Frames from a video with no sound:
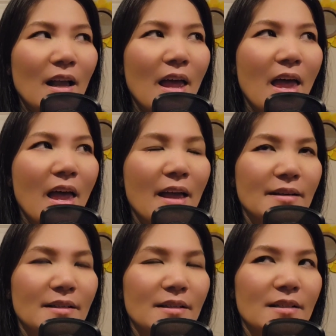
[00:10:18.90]

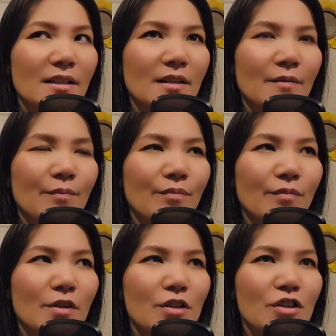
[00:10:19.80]
And
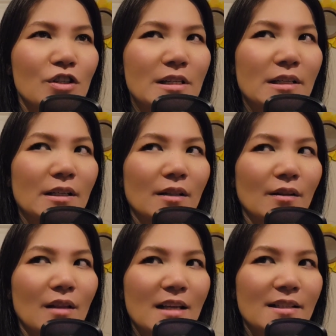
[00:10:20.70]
she
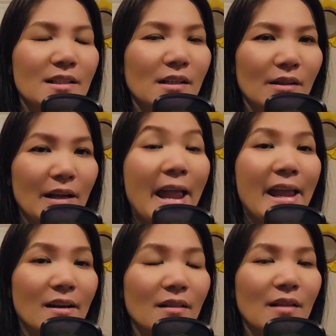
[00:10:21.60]
lets
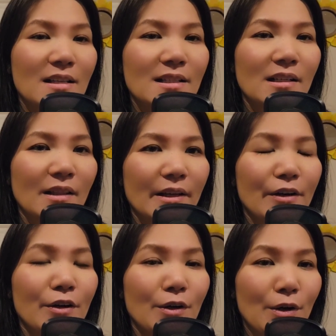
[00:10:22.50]
Anna lets
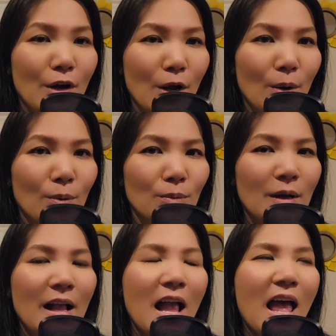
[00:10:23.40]
Claire know,
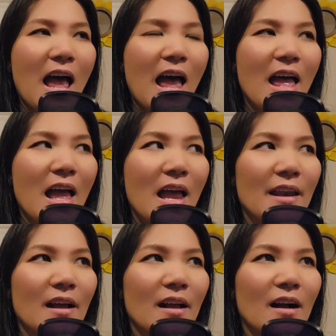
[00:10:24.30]

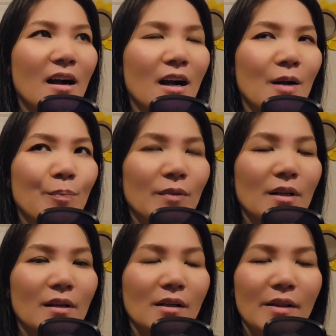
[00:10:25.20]
and um,
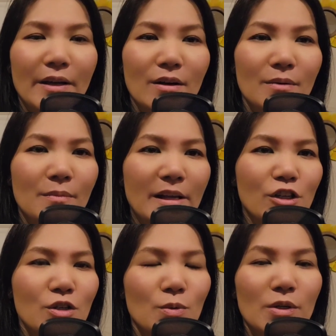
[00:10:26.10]
Claire
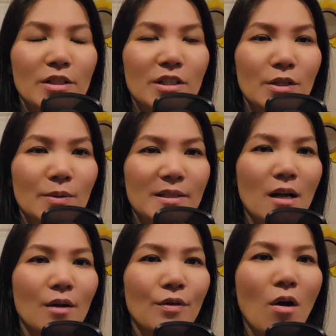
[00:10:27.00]
makes sure to
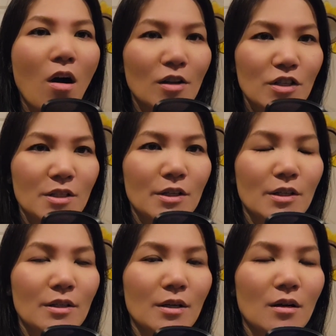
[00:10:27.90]
tell the
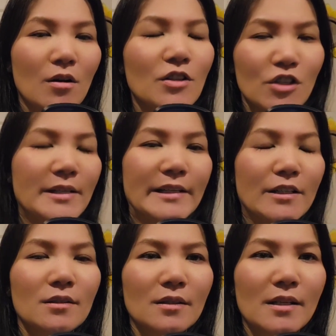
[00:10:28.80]
auctioneer.
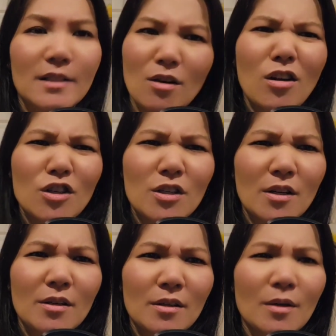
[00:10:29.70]
Auctioneer is it
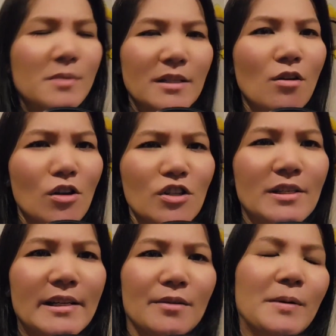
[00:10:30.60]
auctioneer? No, it's
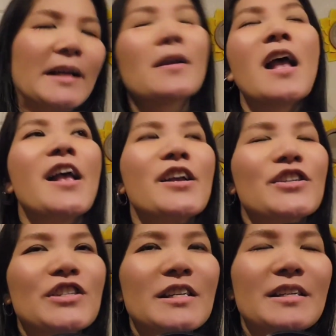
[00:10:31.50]
auctioneer, right?
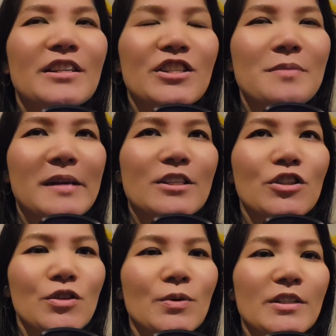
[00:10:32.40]
She she makes
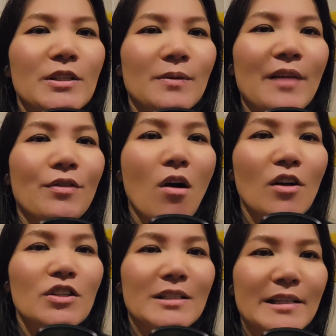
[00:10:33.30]
sure to let the
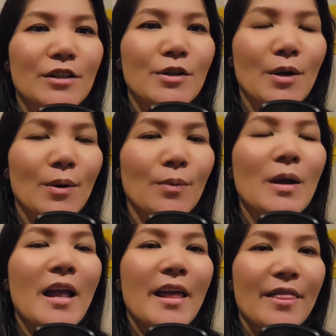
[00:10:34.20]
auctioneer know
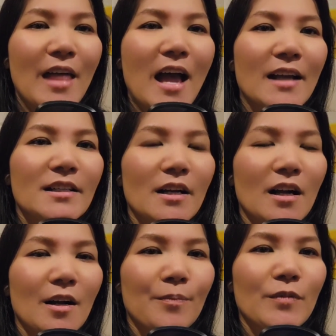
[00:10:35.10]
that
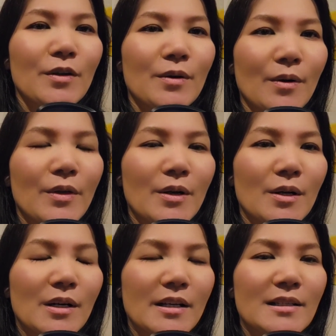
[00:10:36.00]
um, you know,
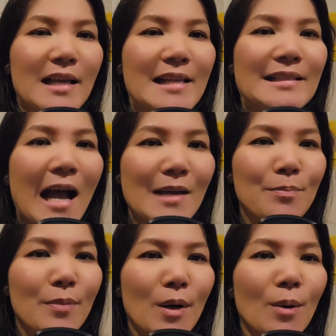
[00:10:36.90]
there is a
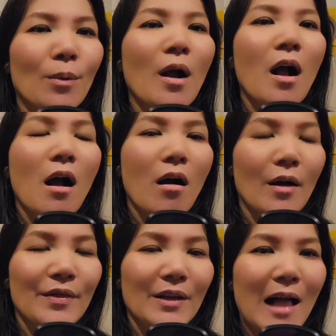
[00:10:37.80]
typo
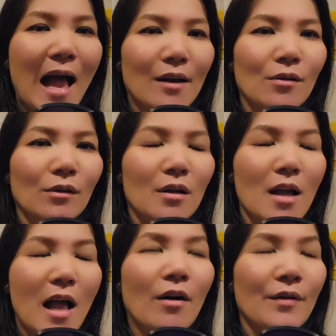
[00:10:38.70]
on the catalog.
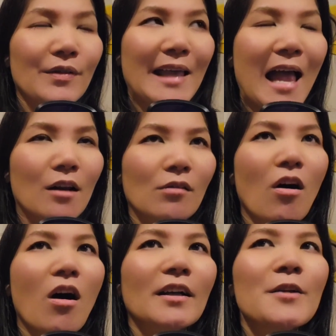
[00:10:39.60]
on the
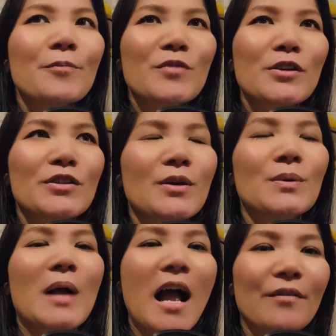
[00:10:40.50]
catalog.
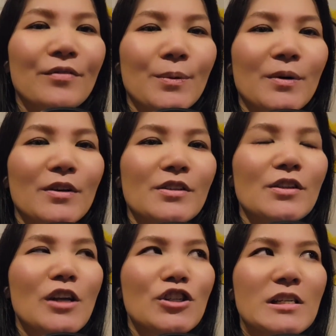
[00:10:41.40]
So afterwards,
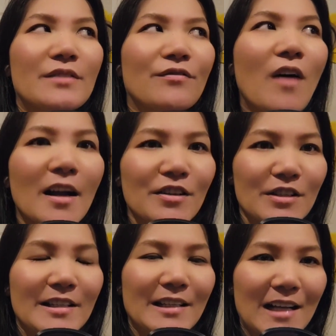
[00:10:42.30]
she
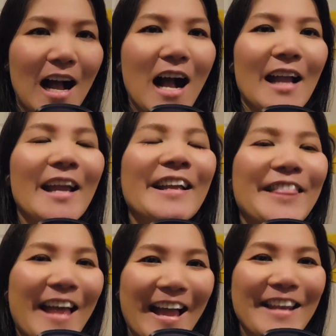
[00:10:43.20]
fires the guy
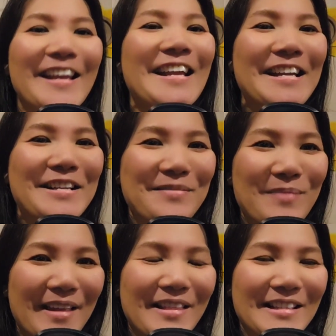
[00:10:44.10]
that
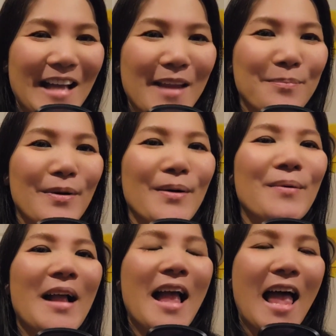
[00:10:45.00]
made the
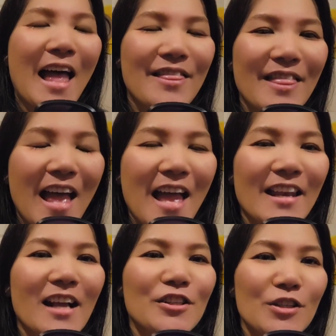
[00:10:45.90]
typo. And
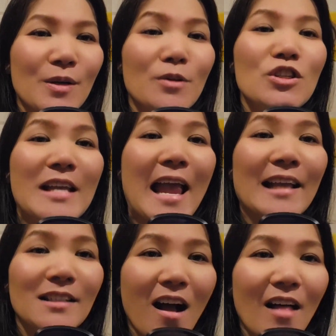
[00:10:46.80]
then, you know, she
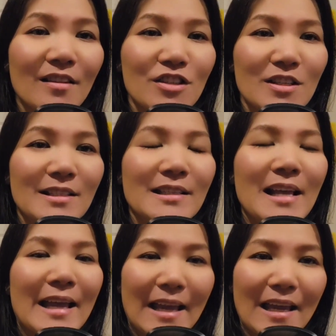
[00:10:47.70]
acknowledges
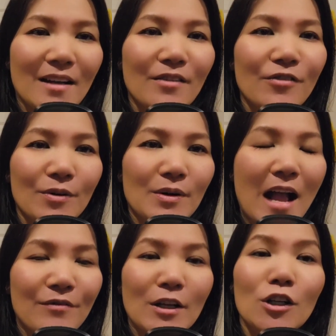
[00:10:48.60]
Anna for
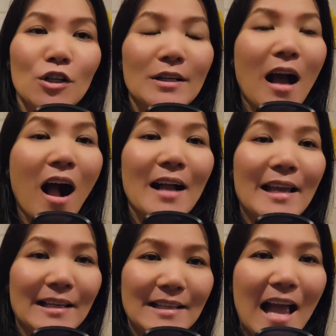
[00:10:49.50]
having a good eye
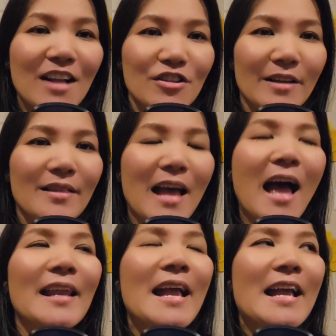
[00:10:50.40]
and catching
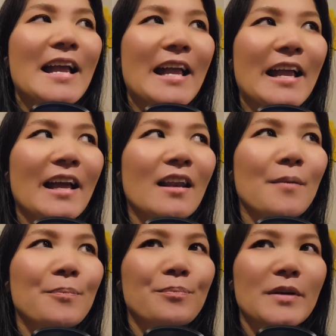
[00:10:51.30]
that. And
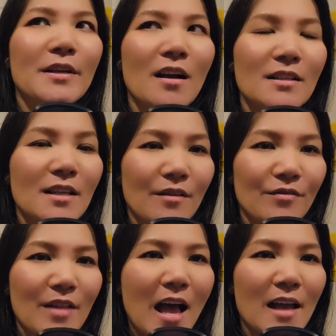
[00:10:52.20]
because
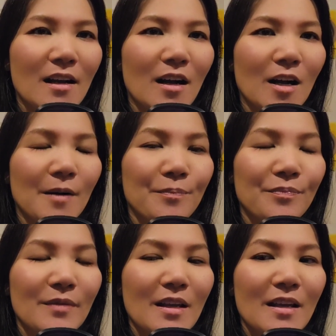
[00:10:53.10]
of that, um,
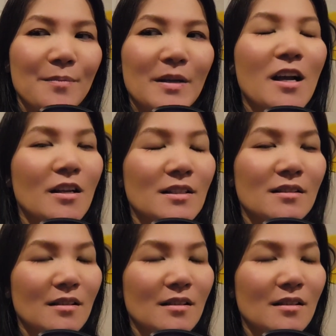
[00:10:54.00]
because